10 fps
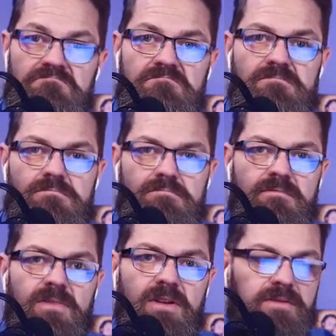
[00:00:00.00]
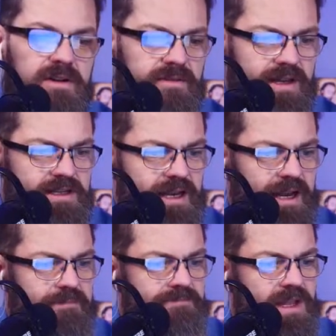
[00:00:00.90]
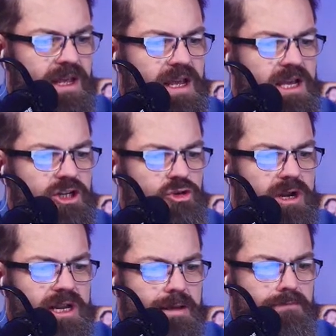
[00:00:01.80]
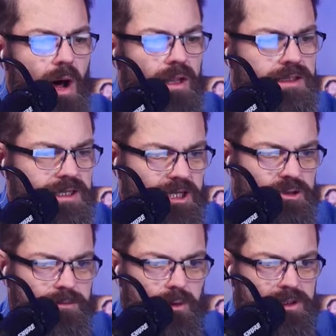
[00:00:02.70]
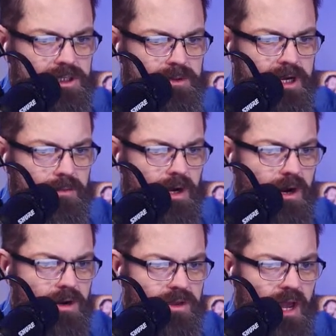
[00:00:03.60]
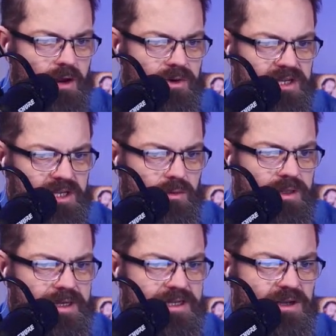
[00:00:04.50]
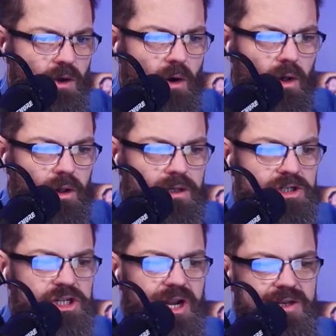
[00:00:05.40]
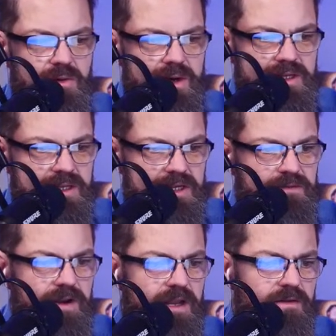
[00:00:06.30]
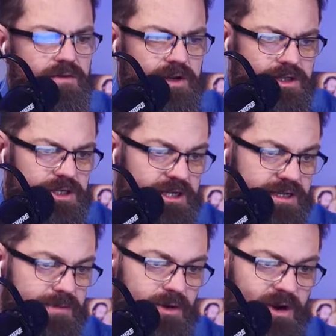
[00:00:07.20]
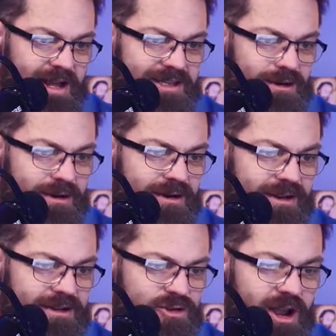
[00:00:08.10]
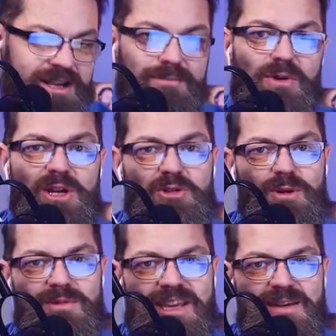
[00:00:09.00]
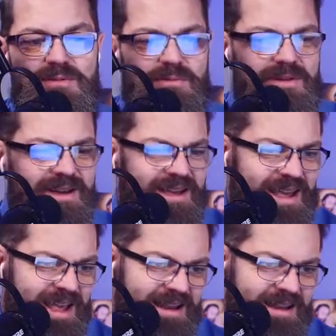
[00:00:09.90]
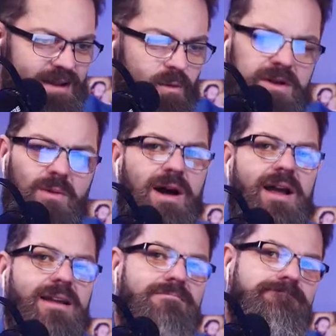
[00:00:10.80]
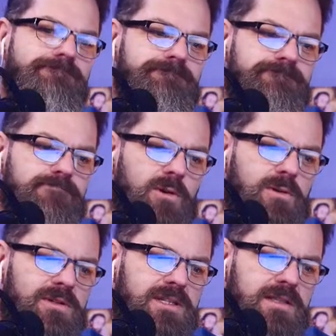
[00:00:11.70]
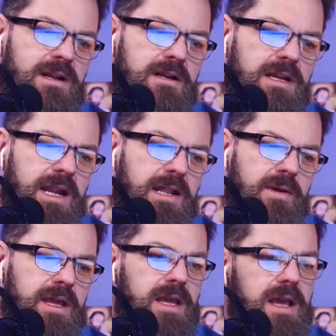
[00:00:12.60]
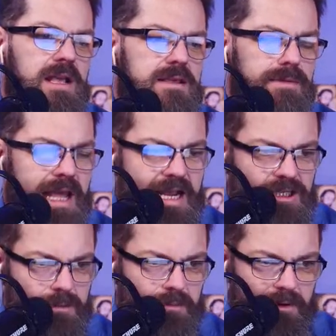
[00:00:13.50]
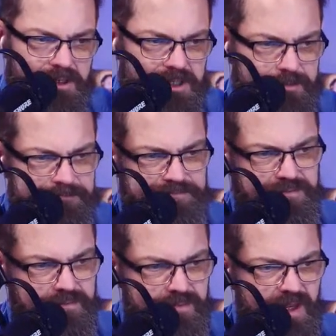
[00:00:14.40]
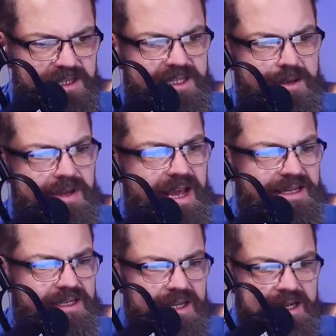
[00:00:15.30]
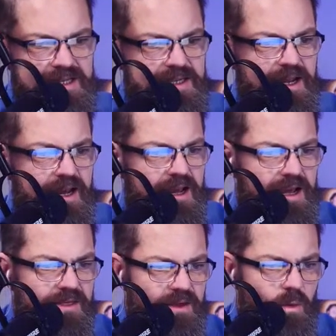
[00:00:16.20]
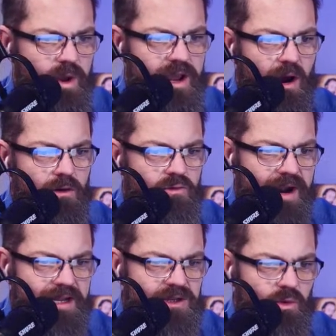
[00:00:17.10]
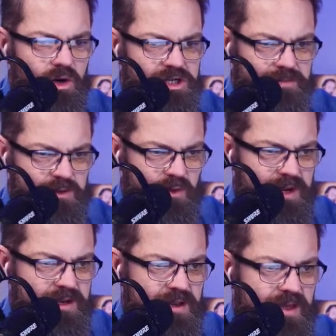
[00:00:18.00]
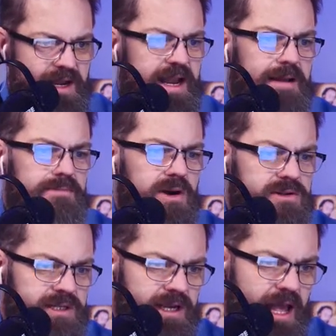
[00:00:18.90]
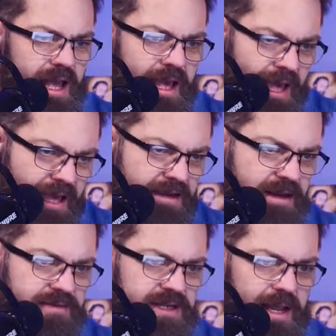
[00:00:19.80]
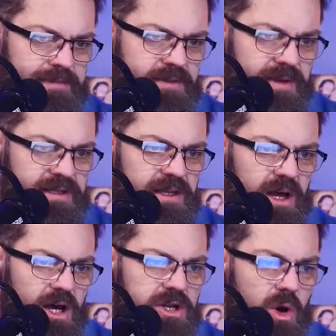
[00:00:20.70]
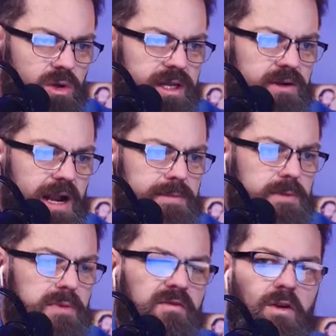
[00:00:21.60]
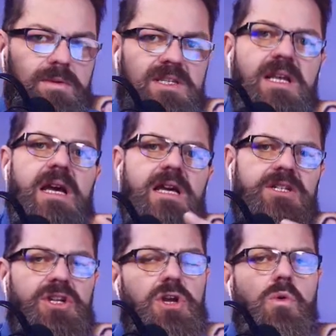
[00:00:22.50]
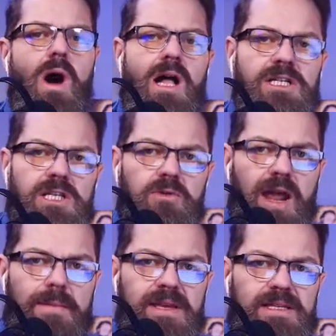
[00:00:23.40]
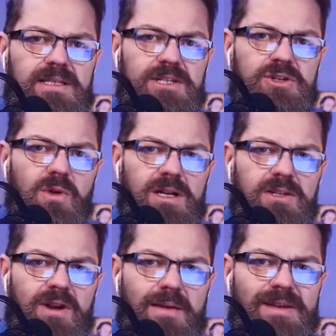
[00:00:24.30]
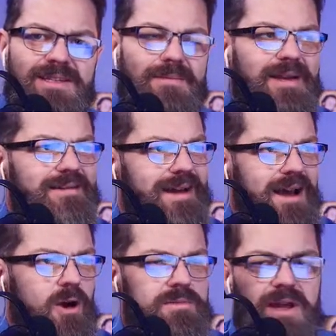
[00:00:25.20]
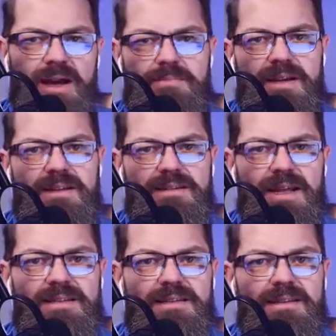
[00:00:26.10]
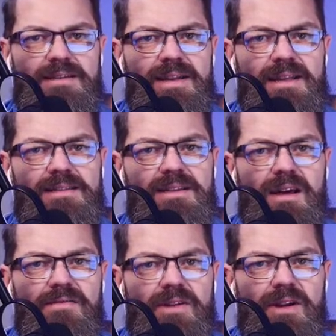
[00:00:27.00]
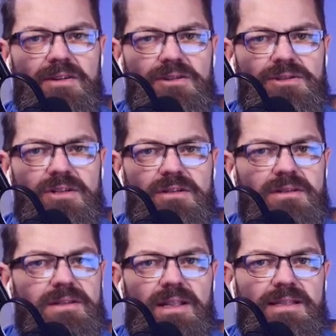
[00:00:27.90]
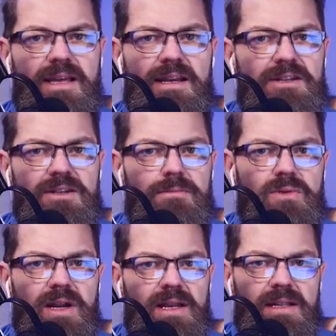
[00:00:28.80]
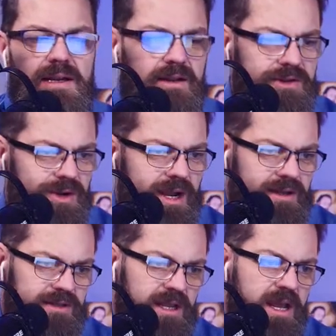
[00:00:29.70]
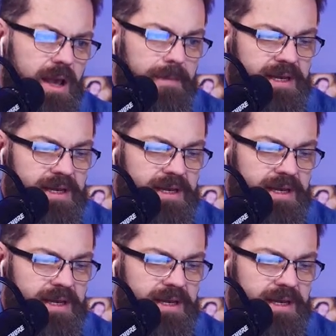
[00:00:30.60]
Very, very fascinating. Trending politics reports Speaker McCarthy agrees to release all January 6th video footage as Democrats are trying to pressure him to keep him hidden. Wonder why. Wonder what's in there. Anyway, The Blaze reports CBS deletes the We Are Ready to Worship tweet that it had posted ahead of Sam Smith's unholy Grammy performance. Do you watch the Grammys? Did you watch the Grammys? I mean, I hope not, because that's insane stuff there, and you shouldn't let that into your brain, let alone your house.